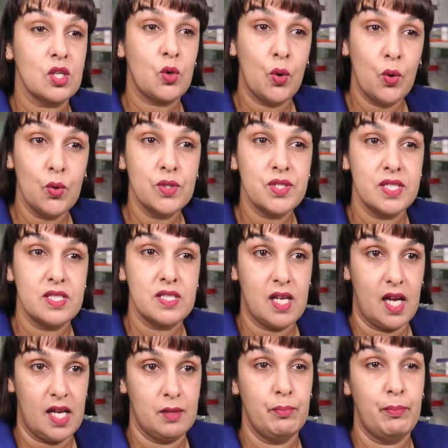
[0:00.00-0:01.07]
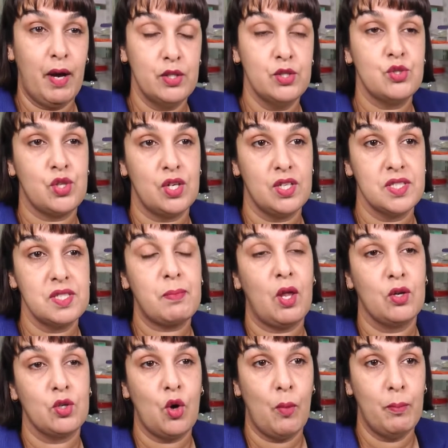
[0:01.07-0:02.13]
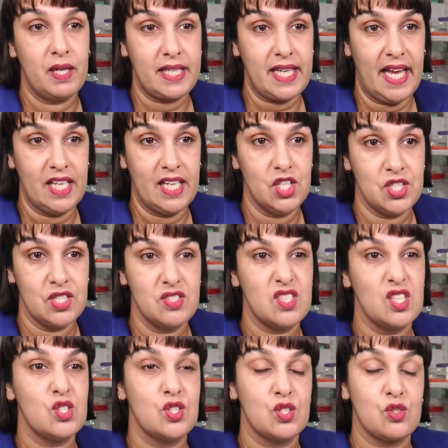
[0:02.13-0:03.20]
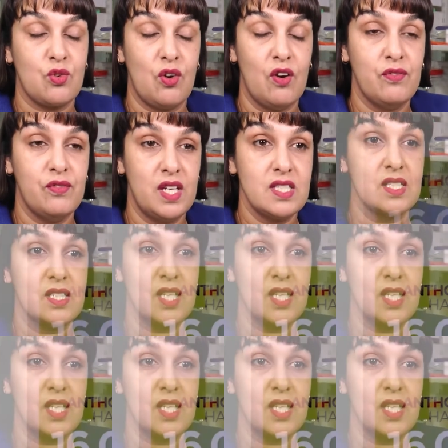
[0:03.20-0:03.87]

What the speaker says: causes certain post-transplant complications such as graft versus